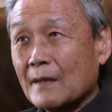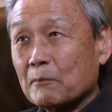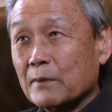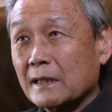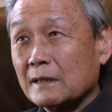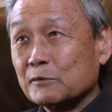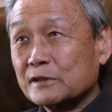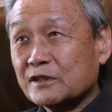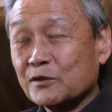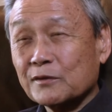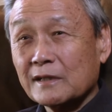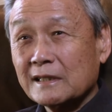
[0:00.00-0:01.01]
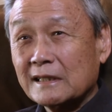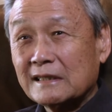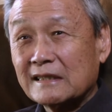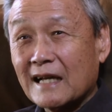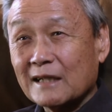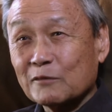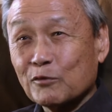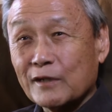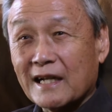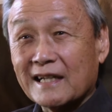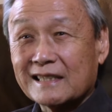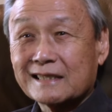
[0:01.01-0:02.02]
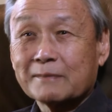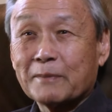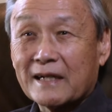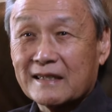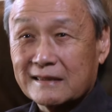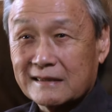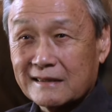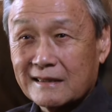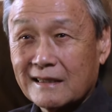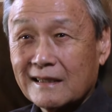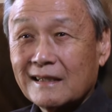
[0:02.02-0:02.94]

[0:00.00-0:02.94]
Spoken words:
But it was certainly not what I expected.